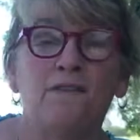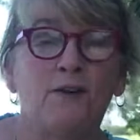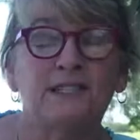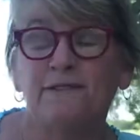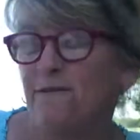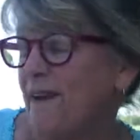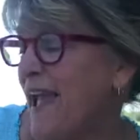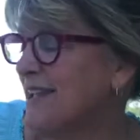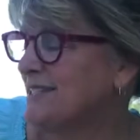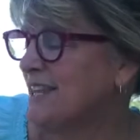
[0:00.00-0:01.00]
those
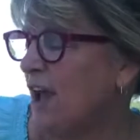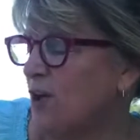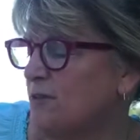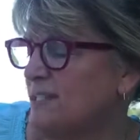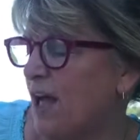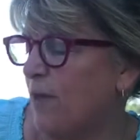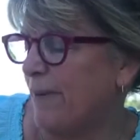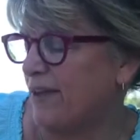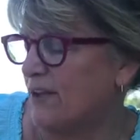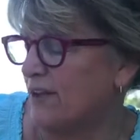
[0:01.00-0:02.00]
fancy hotel
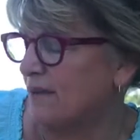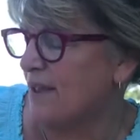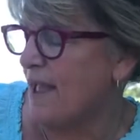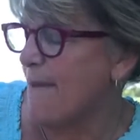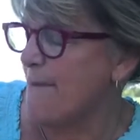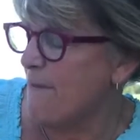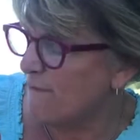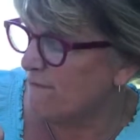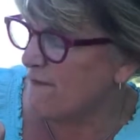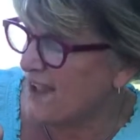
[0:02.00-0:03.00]
bill,
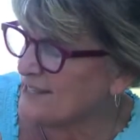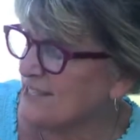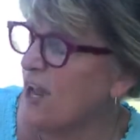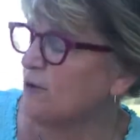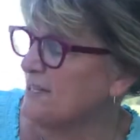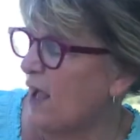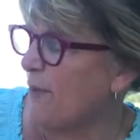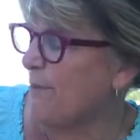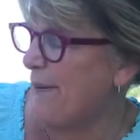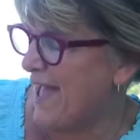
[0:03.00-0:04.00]
fancy hotel
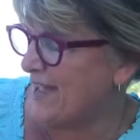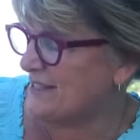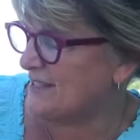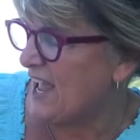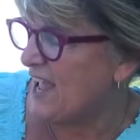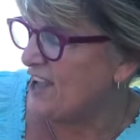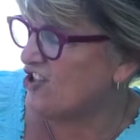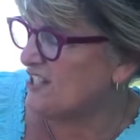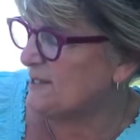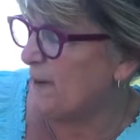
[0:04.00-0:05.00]
beds
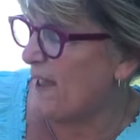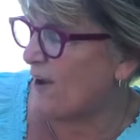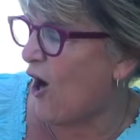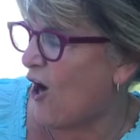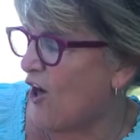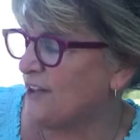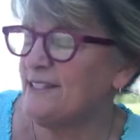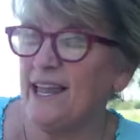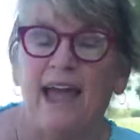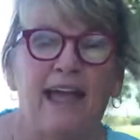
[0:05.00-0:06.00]
she spent all
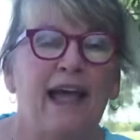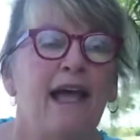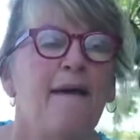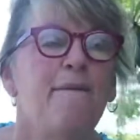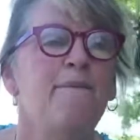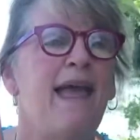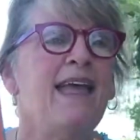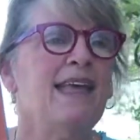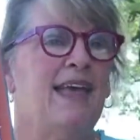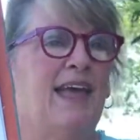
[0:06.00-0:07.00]
day
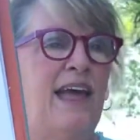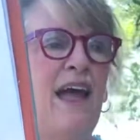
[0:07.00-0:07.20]
making